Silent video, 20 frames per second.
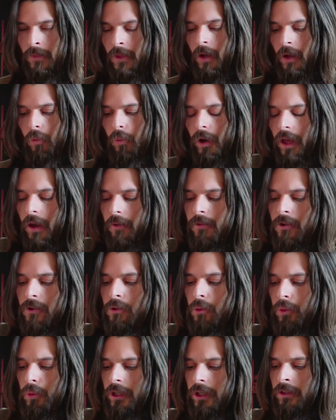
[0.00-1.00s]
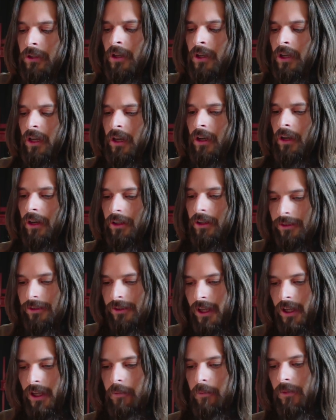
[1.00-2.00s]
Whenever we
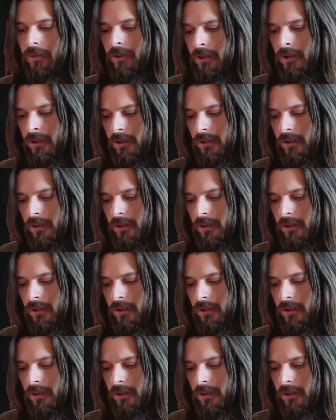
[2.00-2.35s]
attempt